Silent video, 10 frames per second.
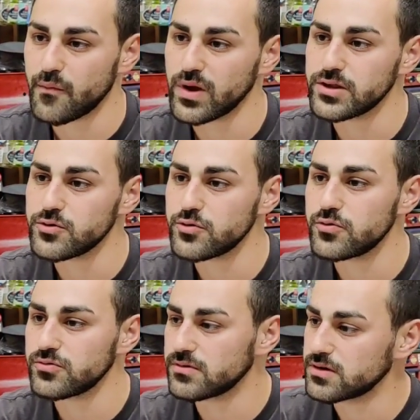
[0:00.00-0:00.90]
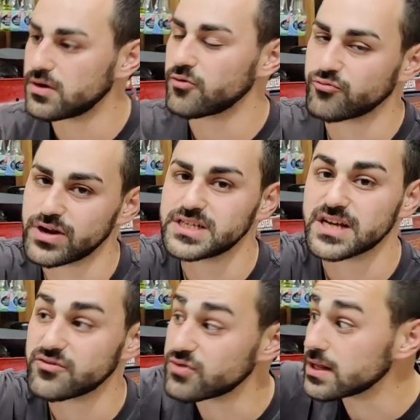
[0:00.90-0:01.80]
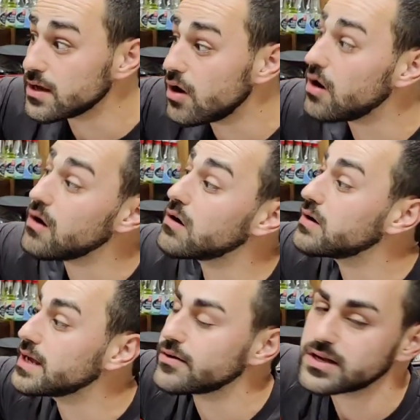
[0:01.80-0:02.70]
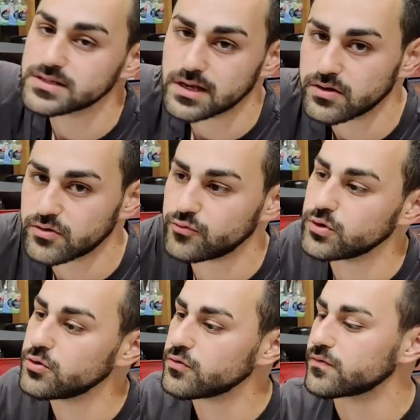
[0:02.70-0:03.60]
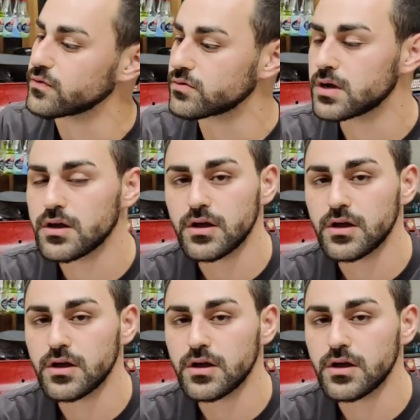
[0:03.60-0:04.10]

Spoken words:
when you are reaching in really hard areas like on the roof or